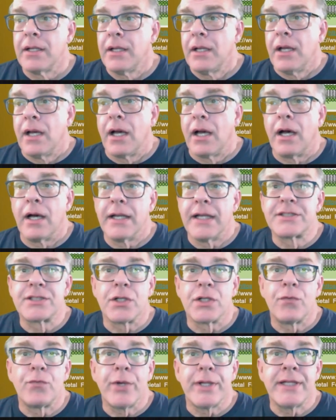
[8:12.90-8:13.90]
And
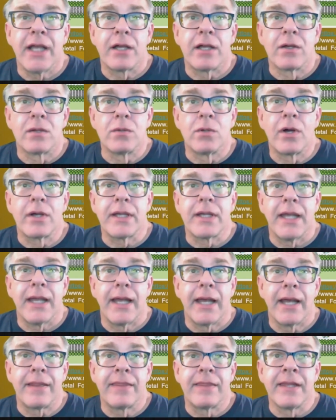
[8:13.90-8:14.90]
so if we take a look
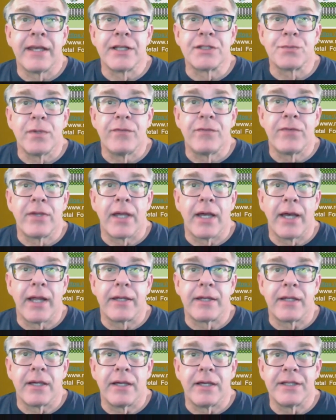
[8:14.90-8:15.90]
at this, we've
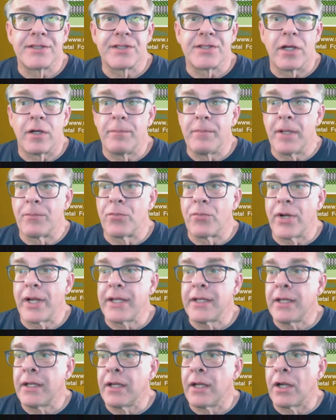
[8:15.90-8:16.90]
got a cell membrane
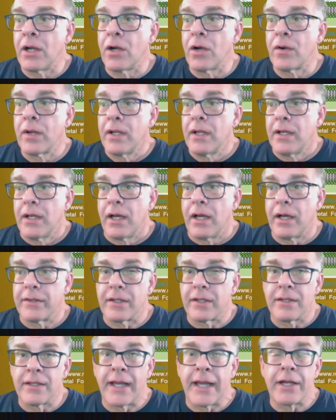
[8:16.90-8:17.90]
here.
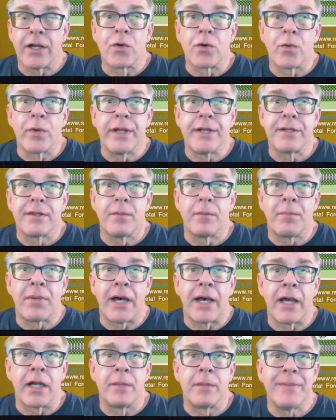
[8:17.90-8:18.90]
The lighter green to the
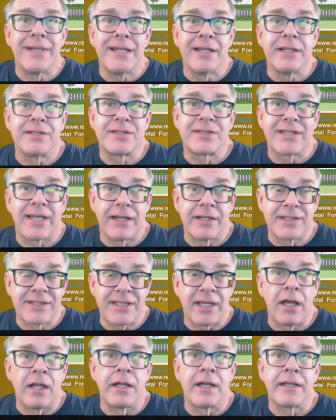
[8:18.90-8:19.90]
bottom is
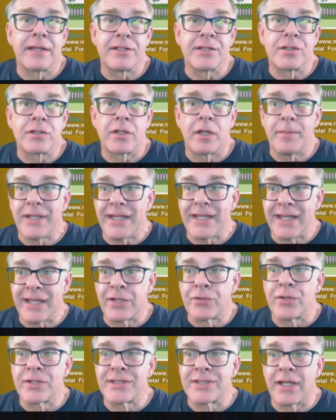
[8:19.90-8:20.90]
cytosolic. This is going to be the
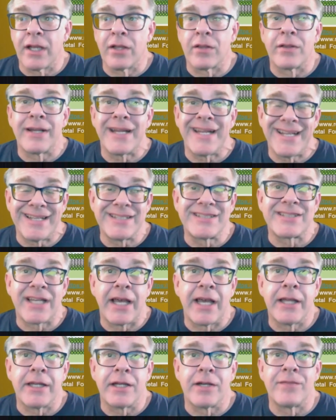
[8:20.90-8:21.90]
intracellular
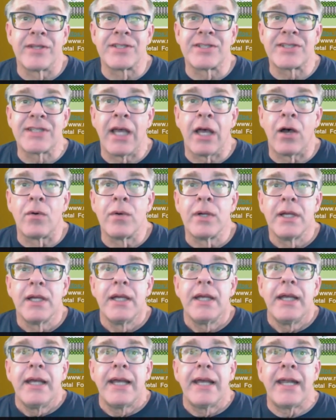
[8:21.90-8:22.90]
inside of the cell.
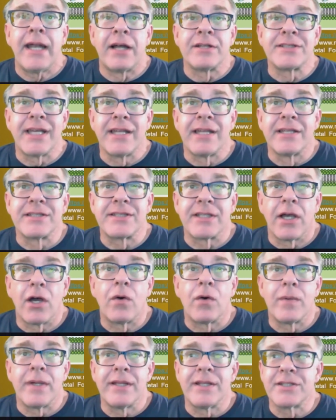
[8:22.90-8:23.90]
And outside the
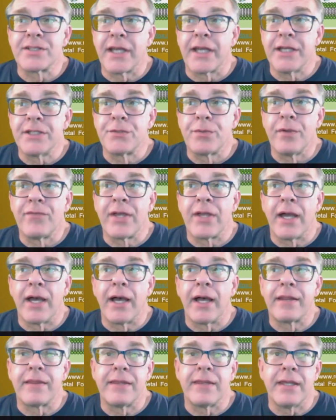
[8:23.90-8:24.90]
cell, in this case, we've
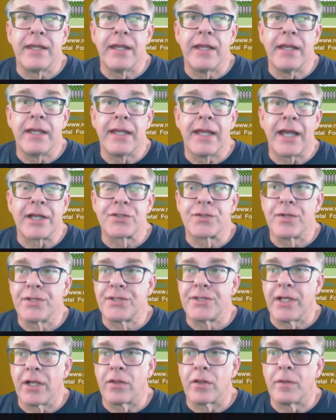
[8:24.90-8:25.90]
got the
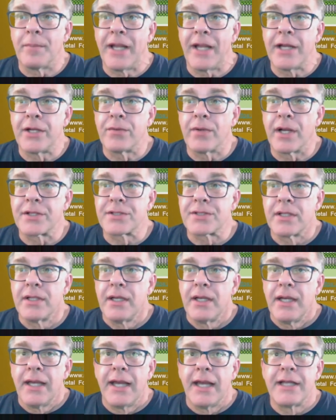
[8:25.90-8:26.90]
extracellular matrix.
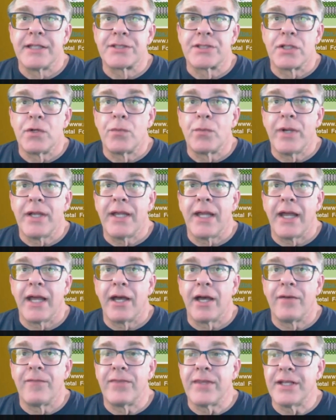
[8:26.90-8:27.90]
And so we
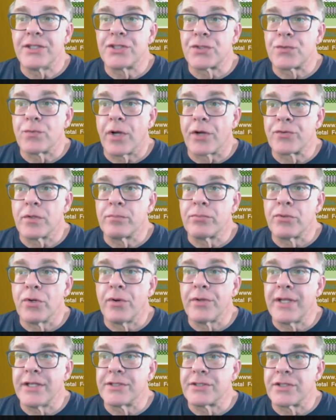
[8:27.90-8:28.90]
have these structural
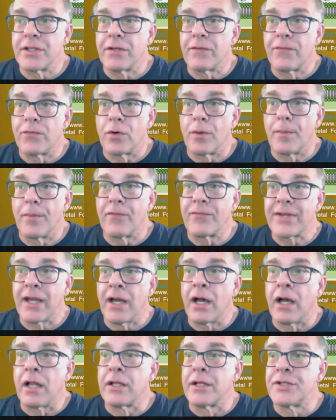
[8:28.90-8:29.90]
proteins in the form of
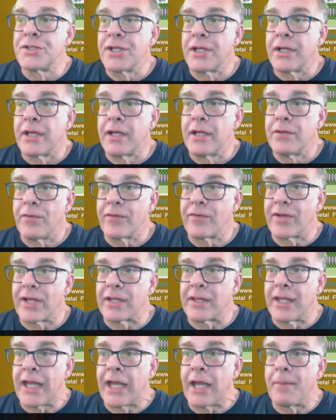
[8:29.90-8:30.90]
collagen. We've got
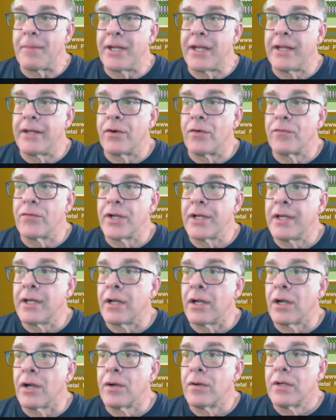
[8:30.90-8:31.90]
laminin over
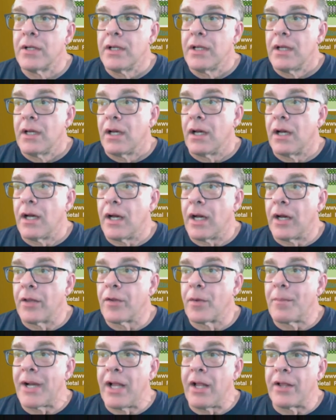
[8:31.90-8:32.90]
here, other
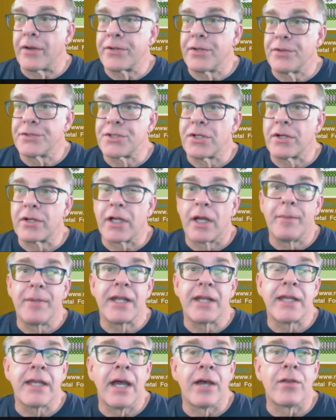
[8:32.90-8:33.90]
molecules that are coming
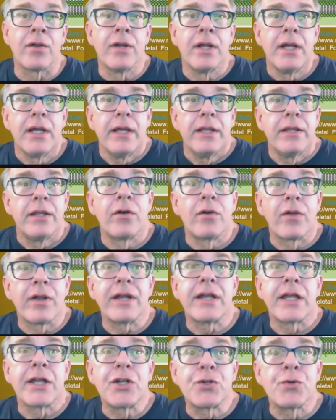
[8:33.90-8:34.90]
together that are going to
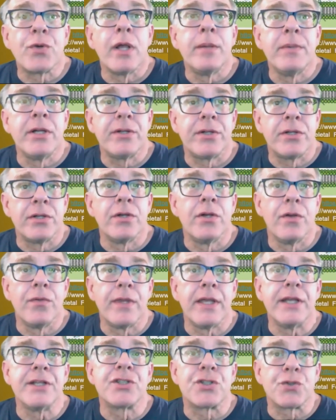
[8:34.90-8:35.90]
contribute to
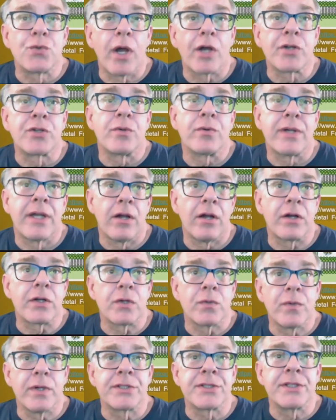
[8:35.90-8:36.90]
the structural
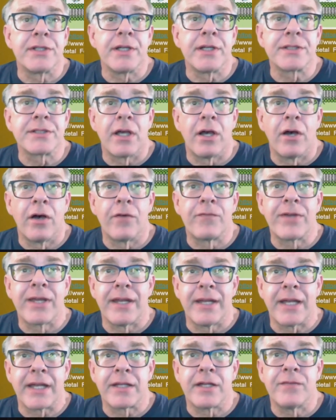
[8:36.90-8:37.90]
characteristics of
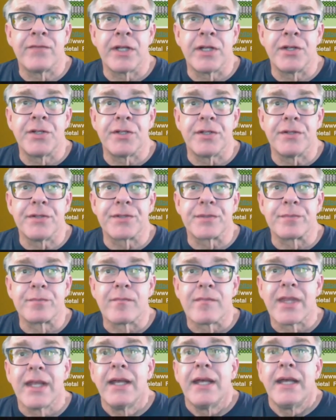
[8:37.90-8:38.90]
connective tissues.
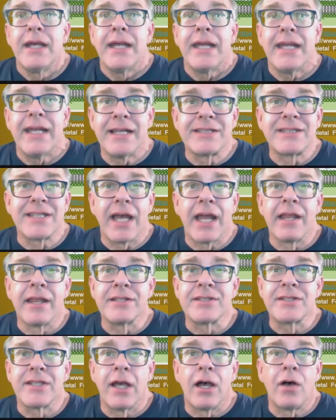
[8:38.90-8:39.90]
Inside of the
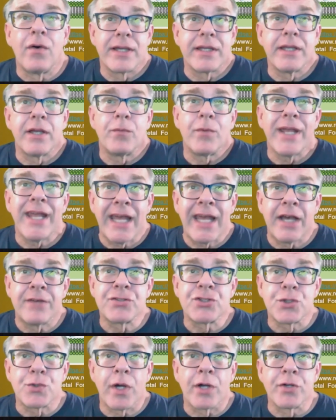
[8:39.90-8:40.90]
cell, again, we have
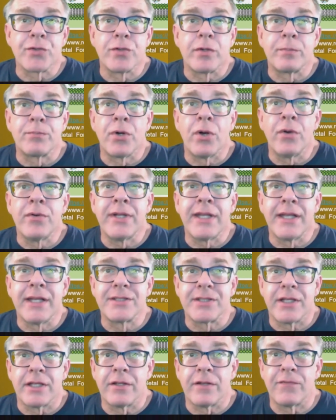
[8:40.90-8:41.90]
structural
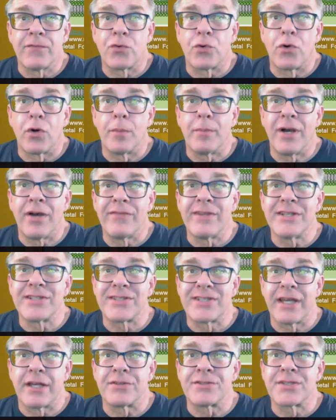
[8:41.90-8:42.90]
proteins in the form of the
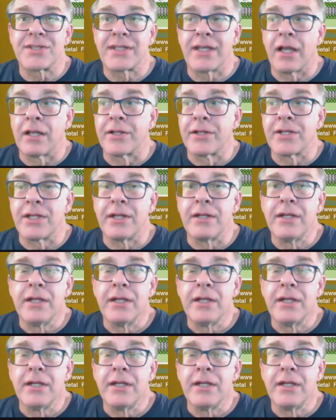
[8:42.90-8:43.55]
cytoskeleton.